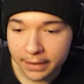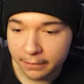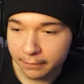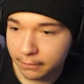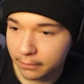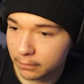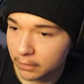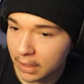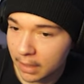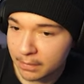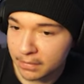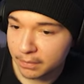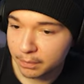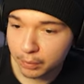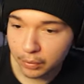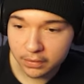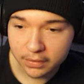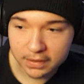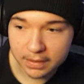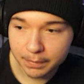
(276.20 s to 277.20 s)
thing comes,
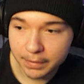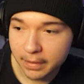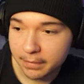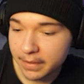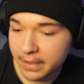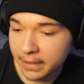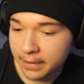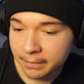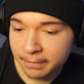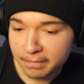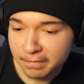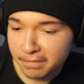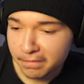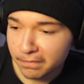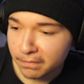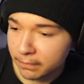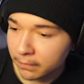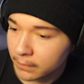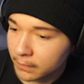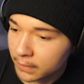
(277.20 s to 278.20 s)
pulls up on me.
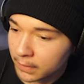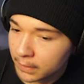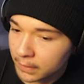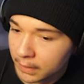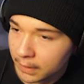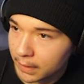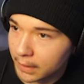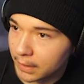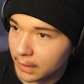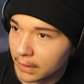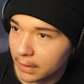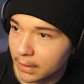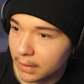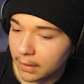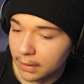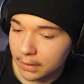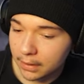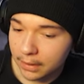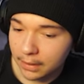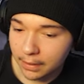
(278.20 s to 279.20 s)

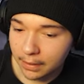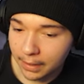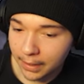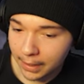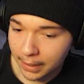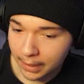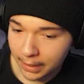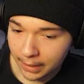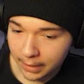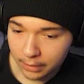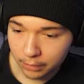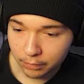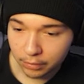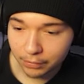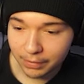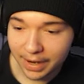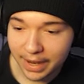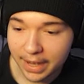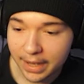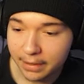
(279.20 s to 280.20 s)
Uh, what
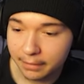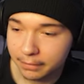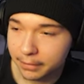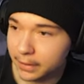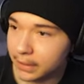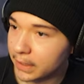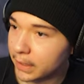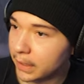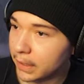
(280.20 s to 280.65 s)
do I have?